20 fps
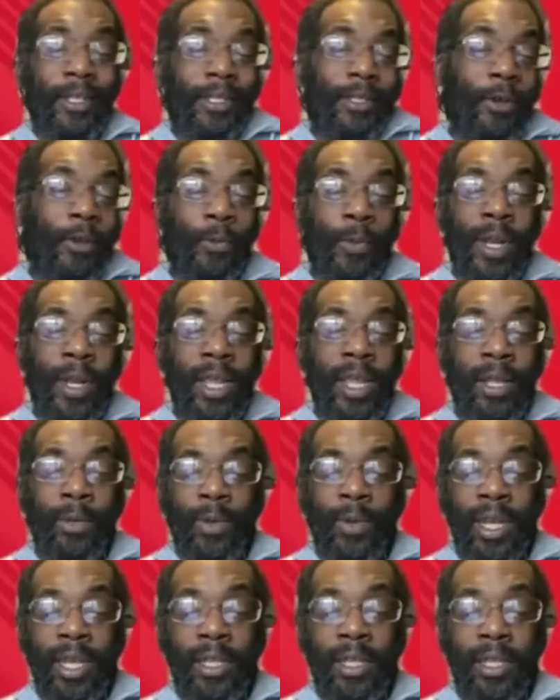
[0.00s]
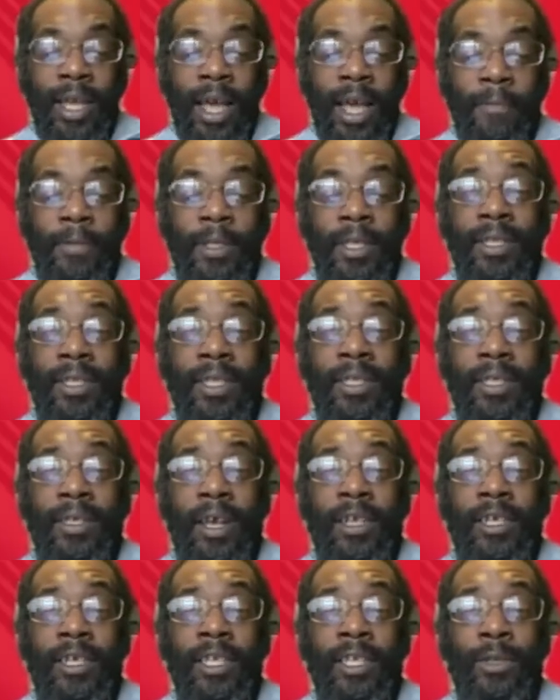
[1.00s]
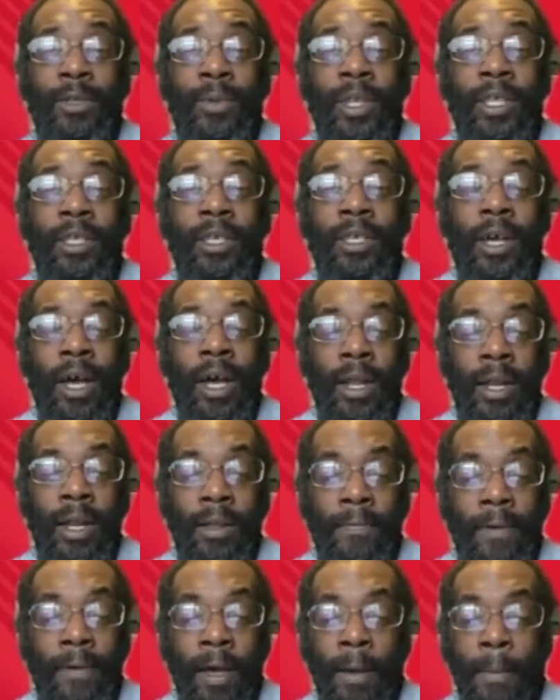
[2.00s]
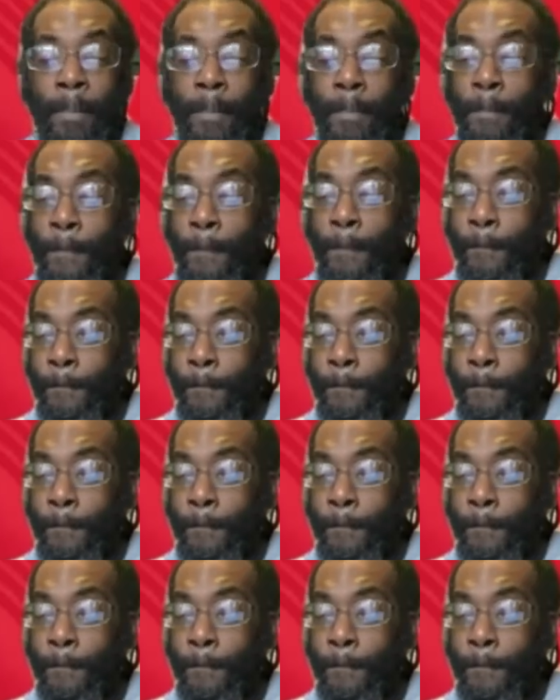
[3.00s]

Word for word: It's good. We need we need to have these discussions. We need to kind of um,